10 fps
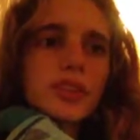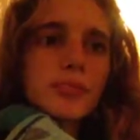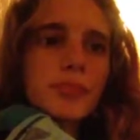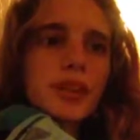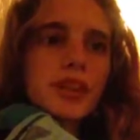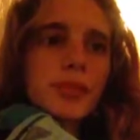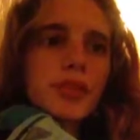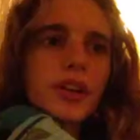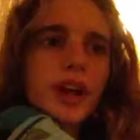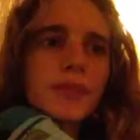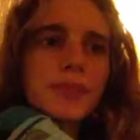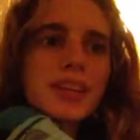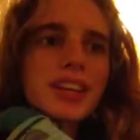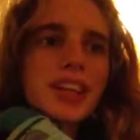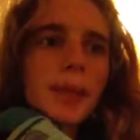I've been to
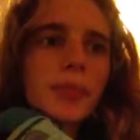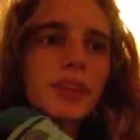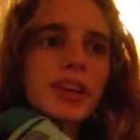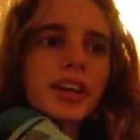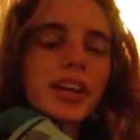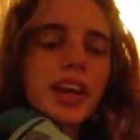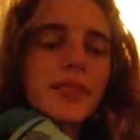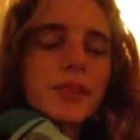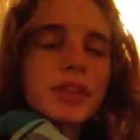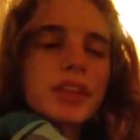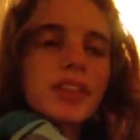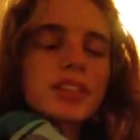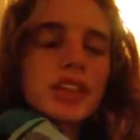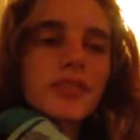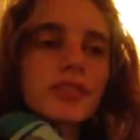that point, and I've been there
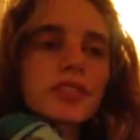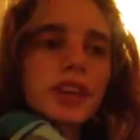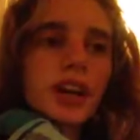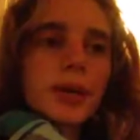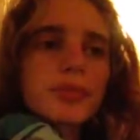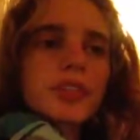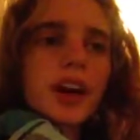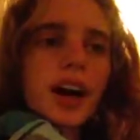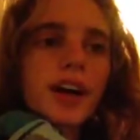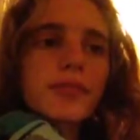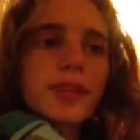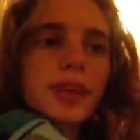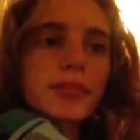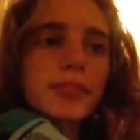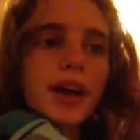several times, and I've made
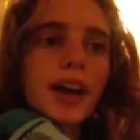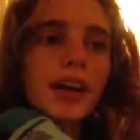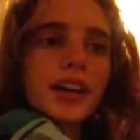it back.